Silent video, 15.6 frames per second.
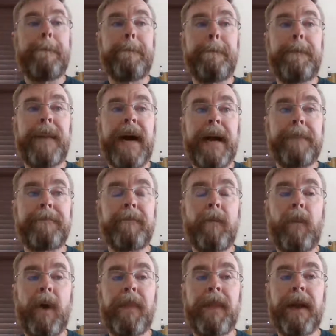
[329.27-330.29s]
But
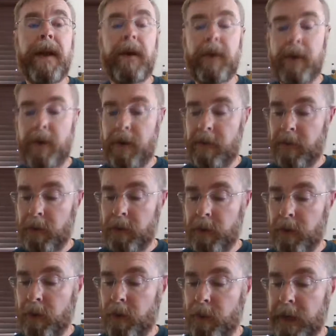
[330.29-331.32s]
one thing I'll go over
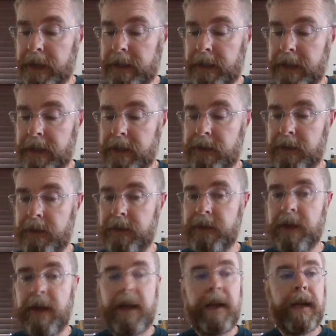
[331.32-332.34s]
real quickly
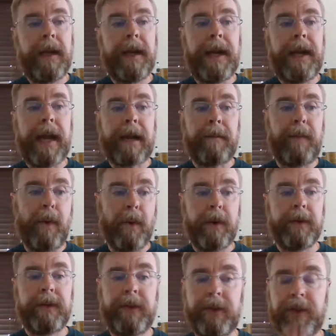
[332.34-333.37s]
is neck
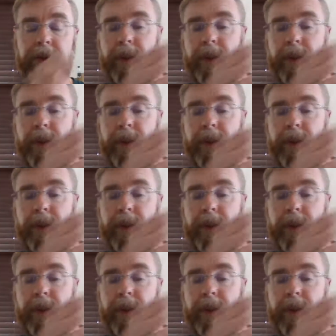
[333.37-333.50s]
pours.